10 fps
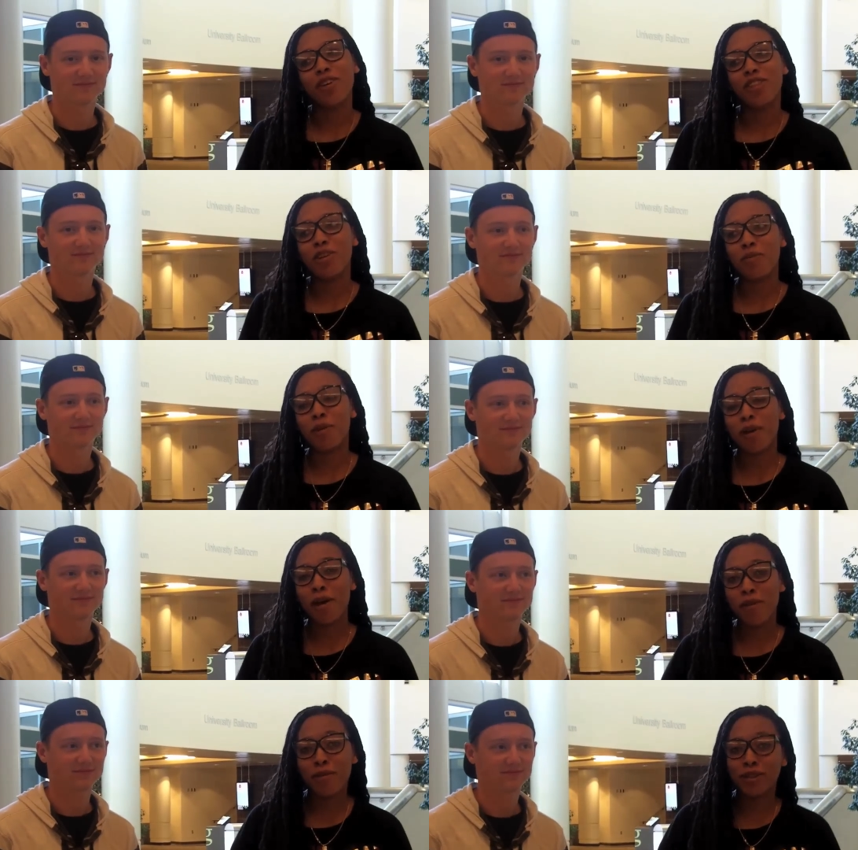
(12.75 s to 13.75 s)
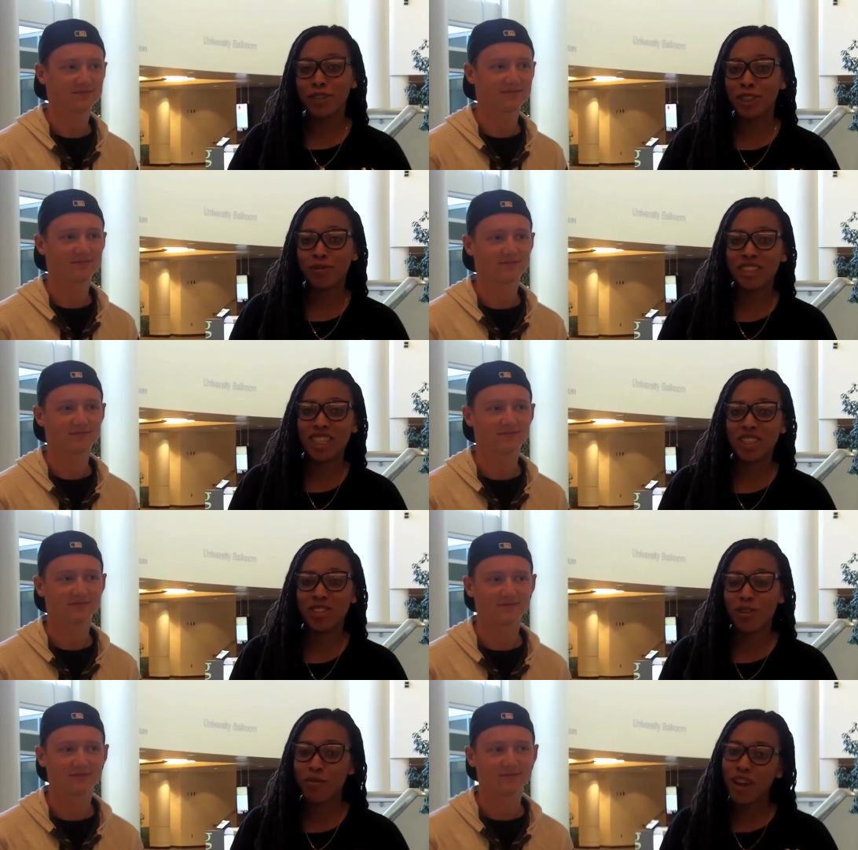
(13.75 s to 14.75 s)
Speaker 1: whether it be by public transportation
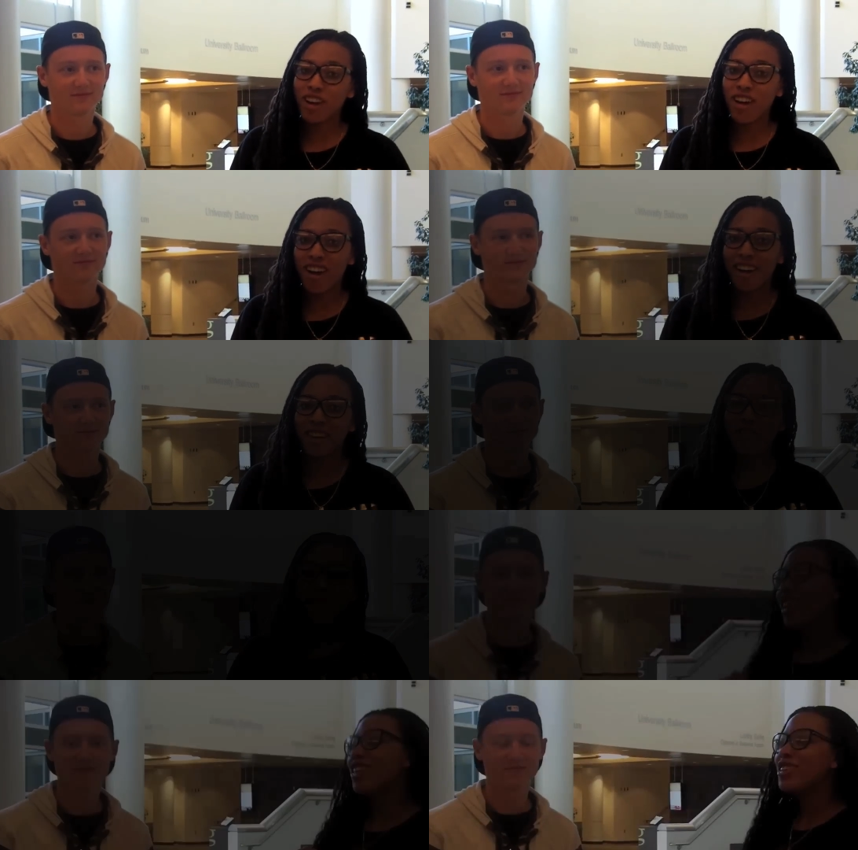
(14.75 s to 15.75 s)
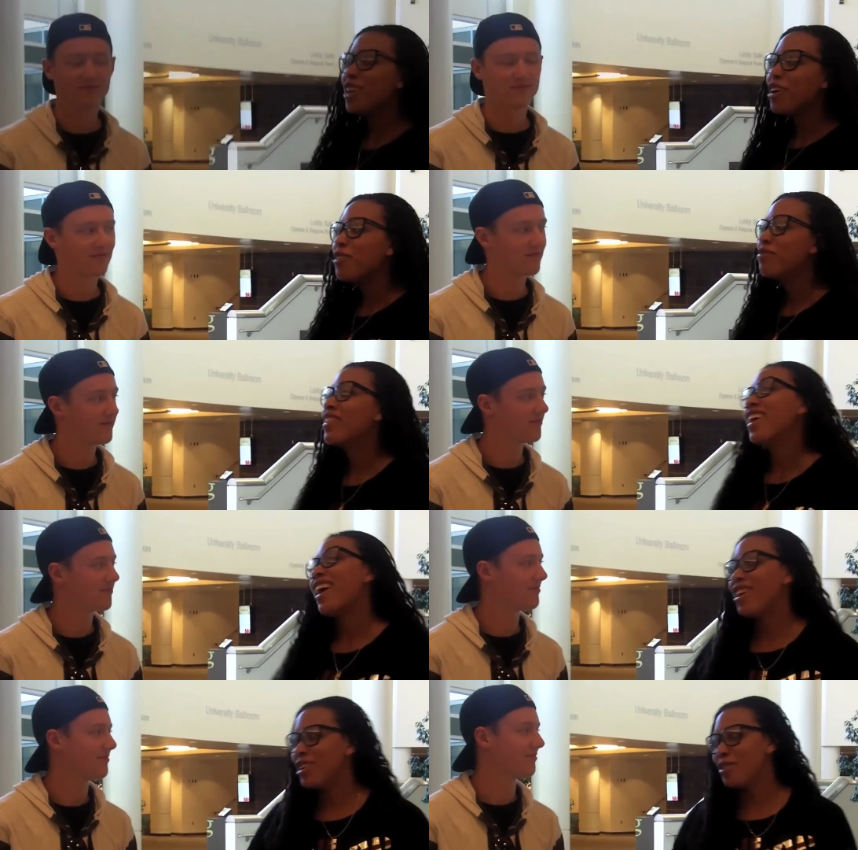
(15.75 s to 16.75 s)
or by car. So,
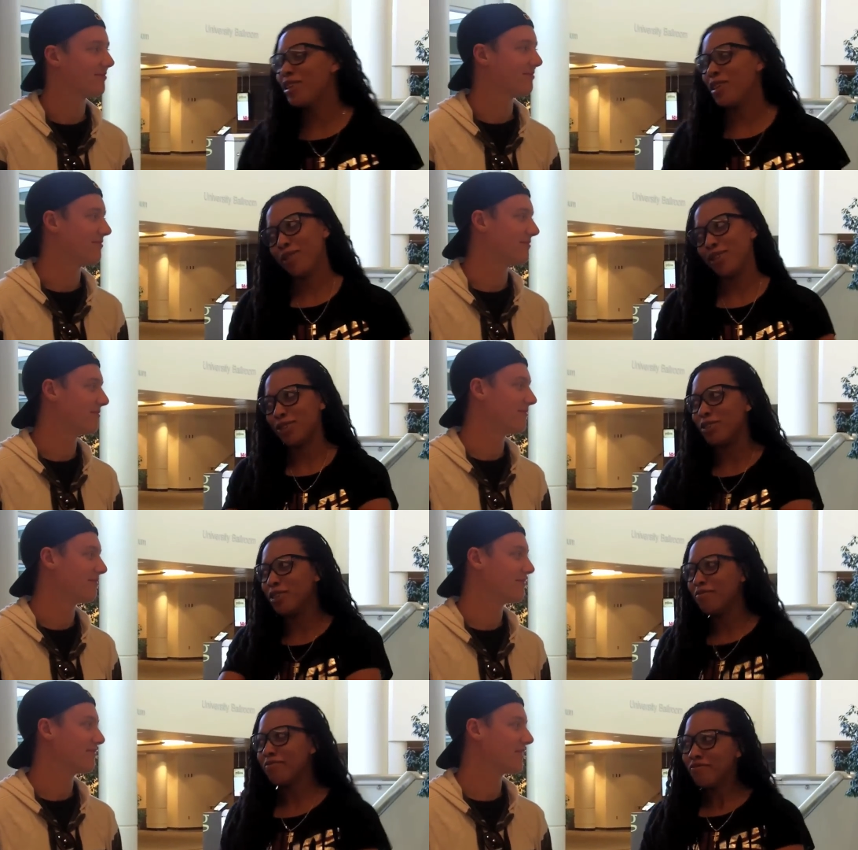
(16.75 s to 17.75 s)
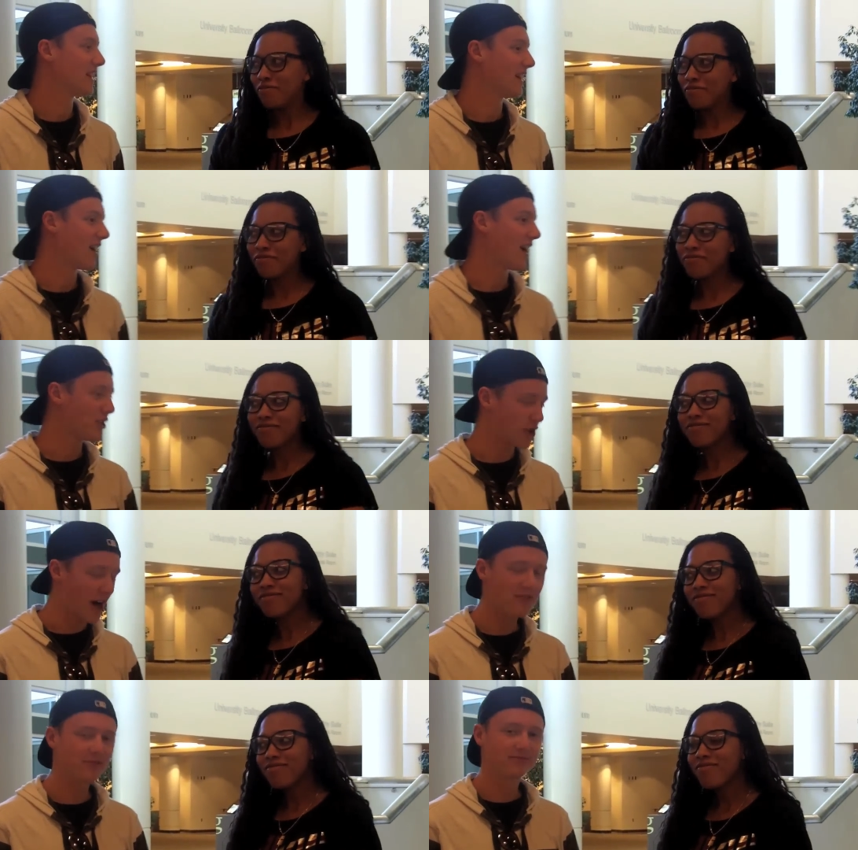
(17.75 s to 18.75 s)
how do you commute to school?
Speaker 2: I
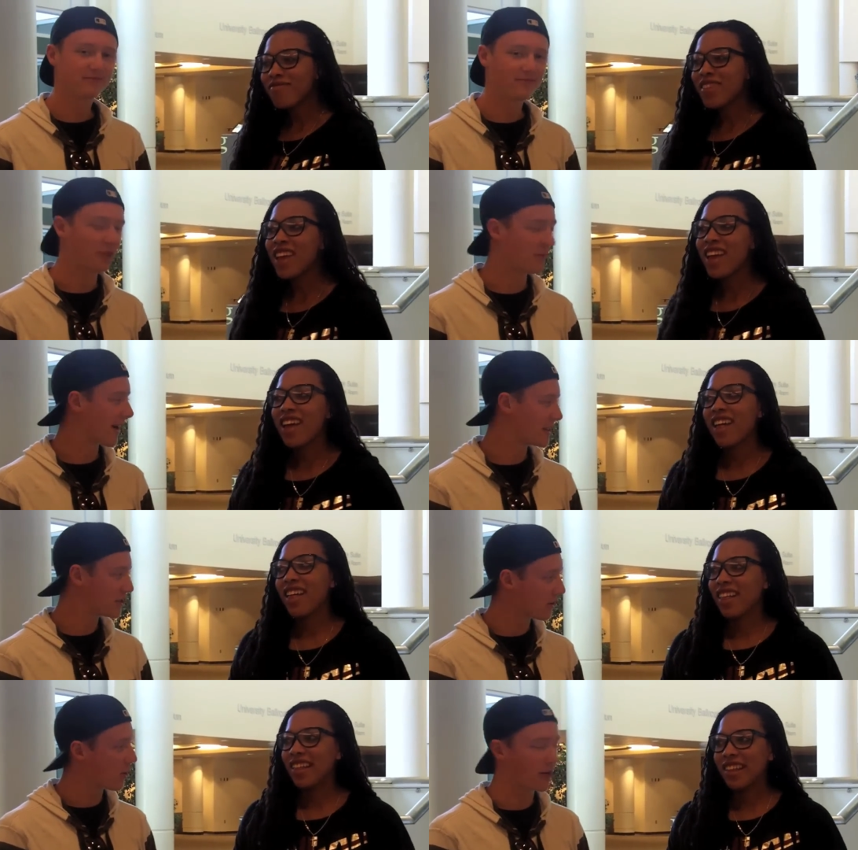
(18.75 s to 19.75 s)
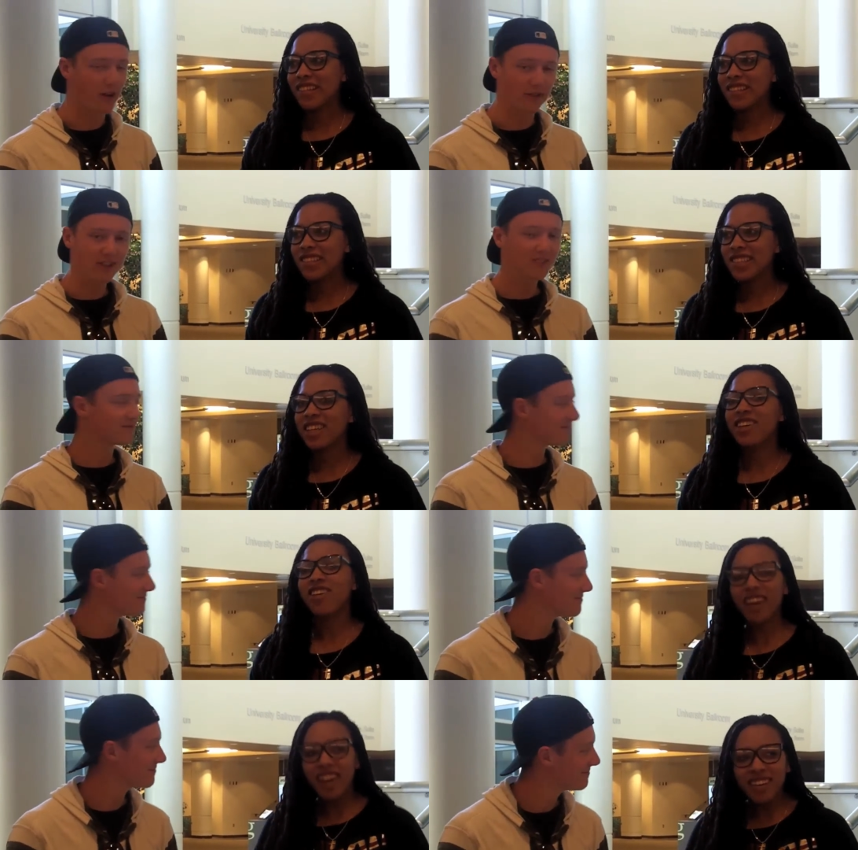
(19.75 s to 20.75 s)
drive from Rancho Cordova.
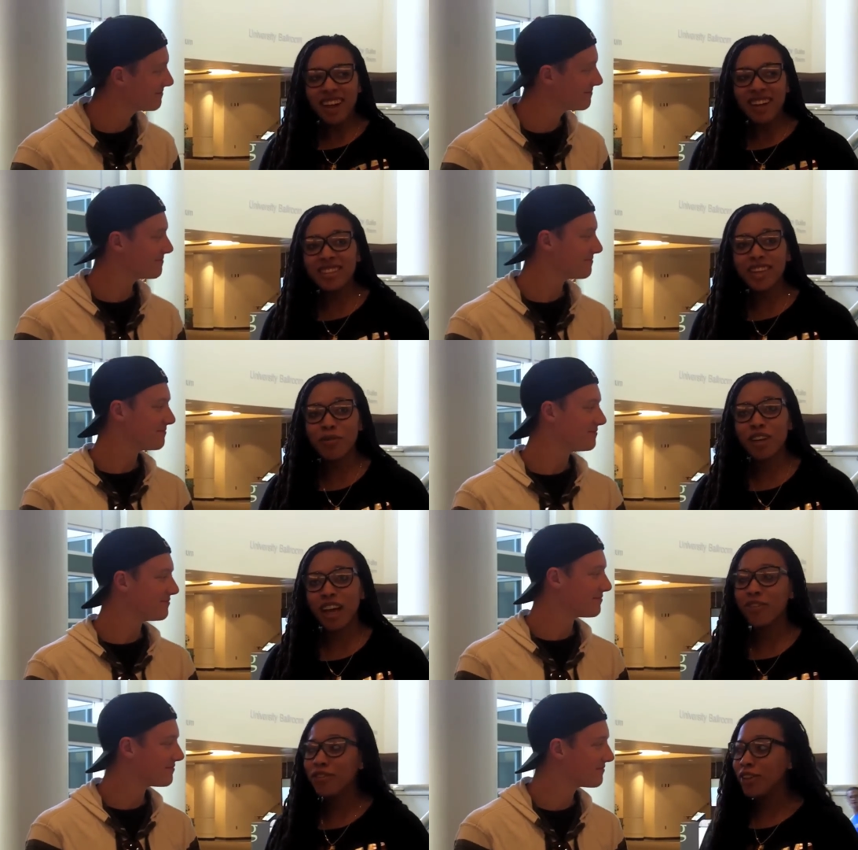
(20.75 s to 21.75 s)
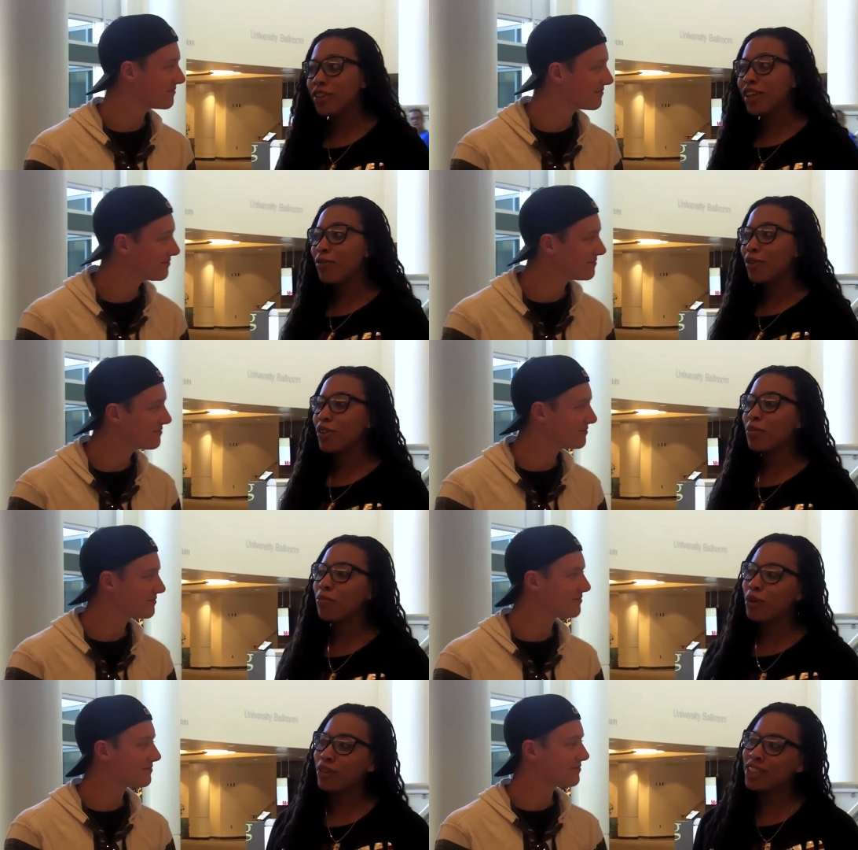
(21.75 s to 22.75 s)
Speaker 1: Okay, and how does that work out for you? Like, what are the
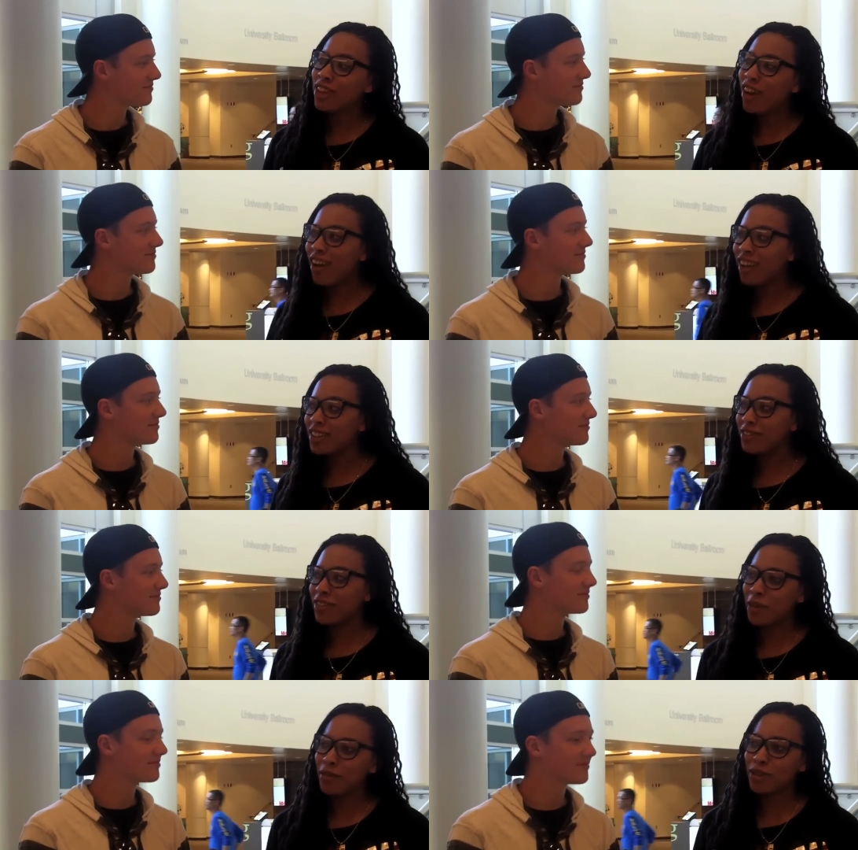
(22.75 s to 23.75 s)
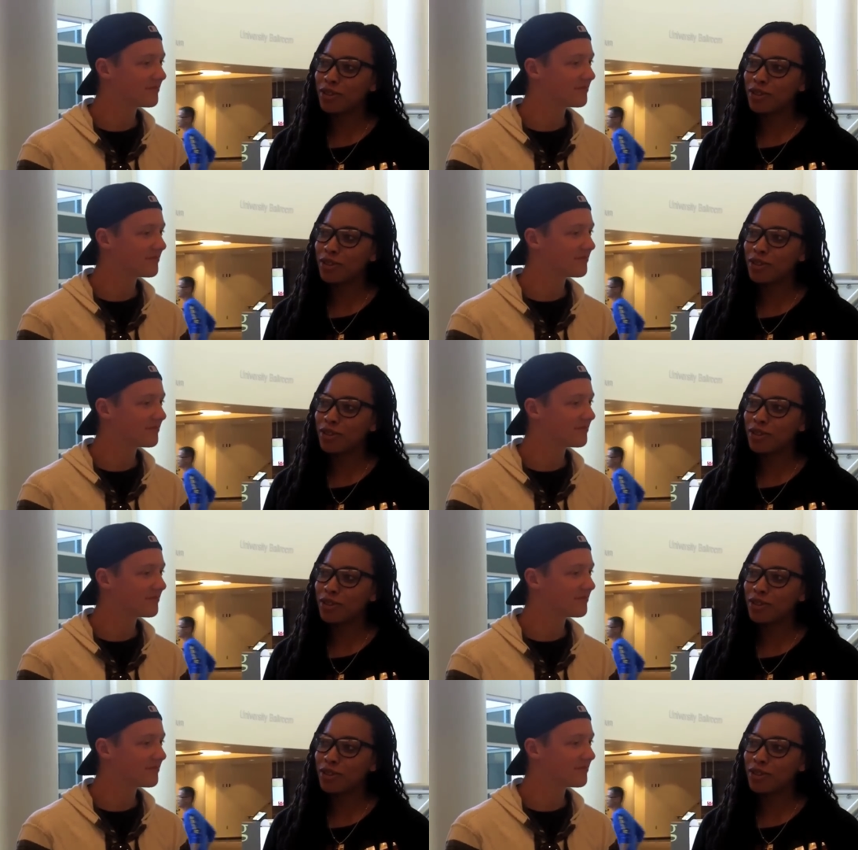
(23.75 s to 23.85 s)
pros and cons of coming to